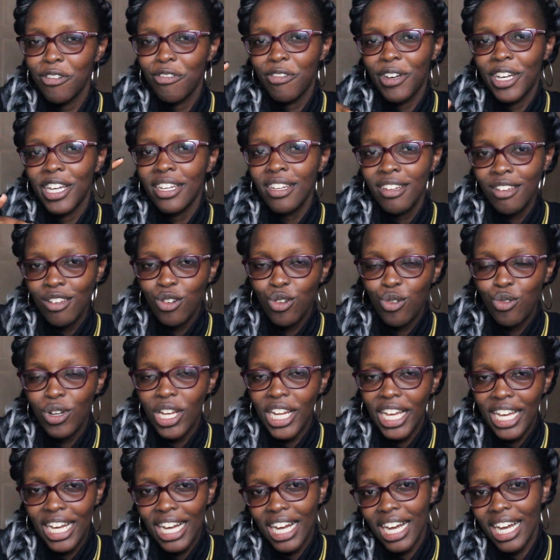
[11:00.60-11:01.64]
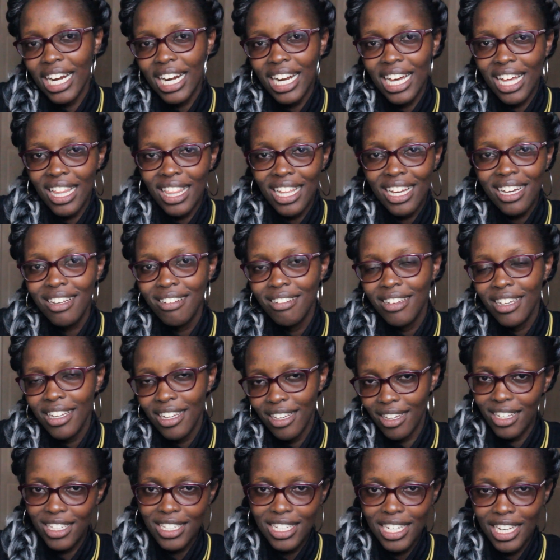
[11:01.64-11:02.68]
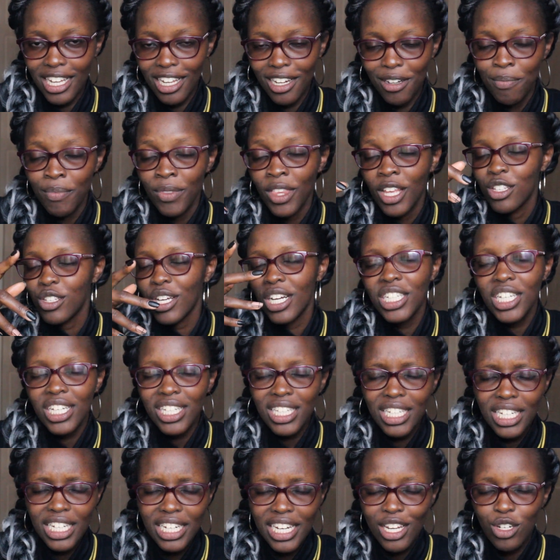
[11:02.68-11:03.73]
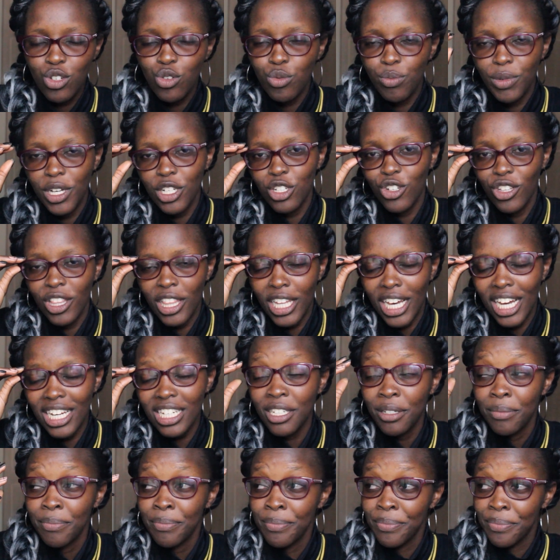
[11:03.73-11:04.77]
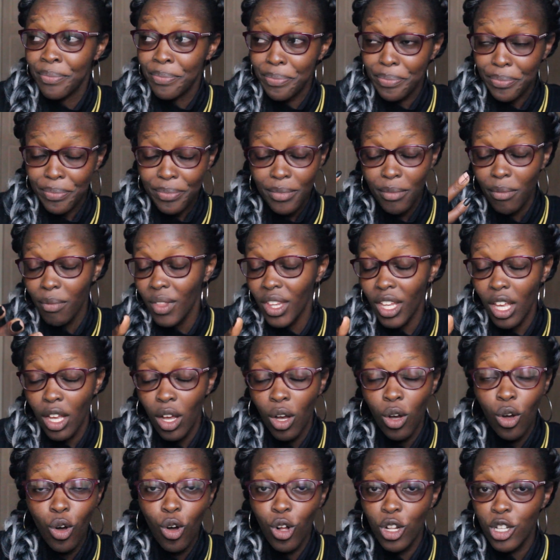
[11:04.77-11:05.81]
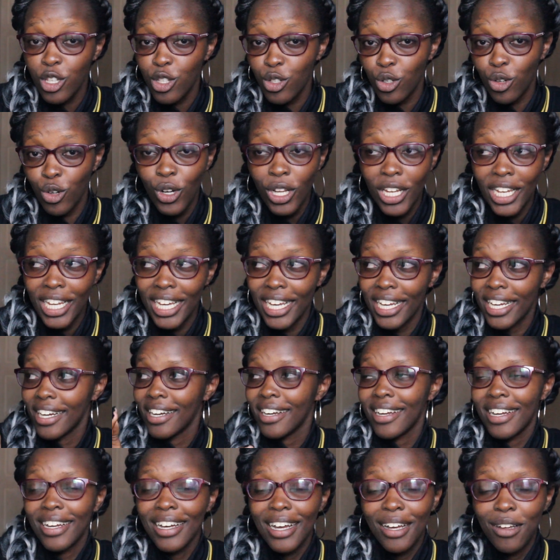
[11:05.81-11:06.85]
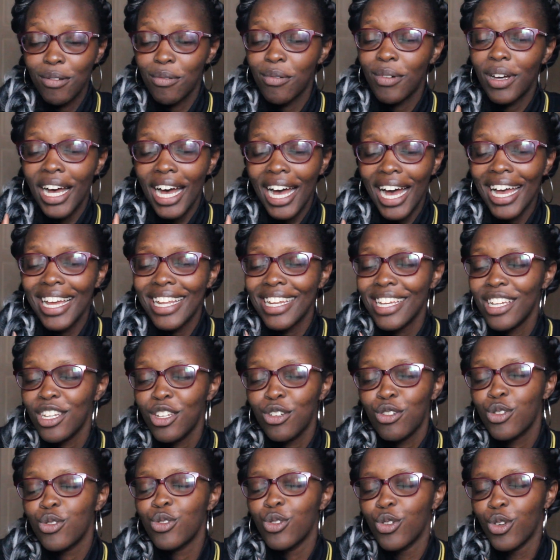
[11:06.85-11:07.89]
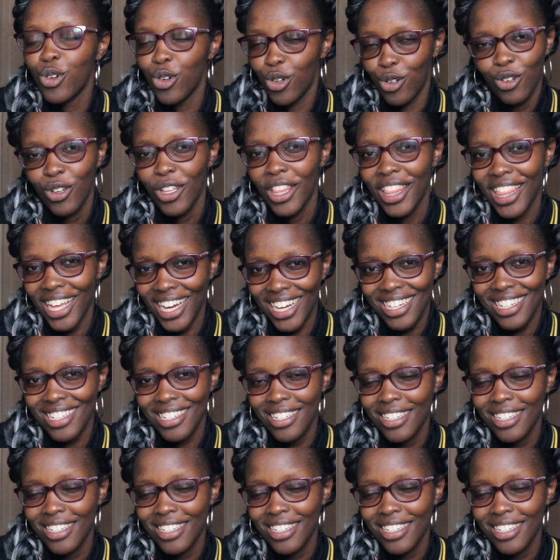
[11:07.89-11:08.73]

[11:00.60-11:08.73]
I do like another hairstyle. So I just needed to mention that. Also, like, I need you to know that